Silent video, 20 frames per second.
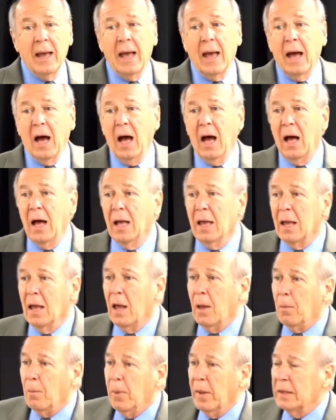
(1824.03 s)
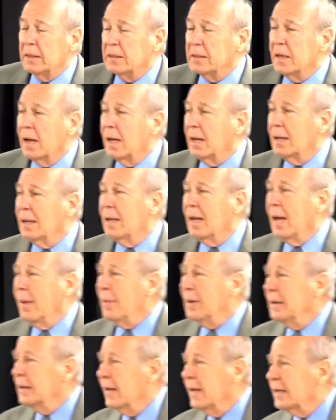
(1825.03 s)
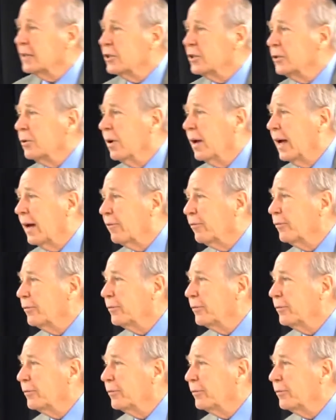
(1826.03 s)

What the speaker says: But how many legs do you have?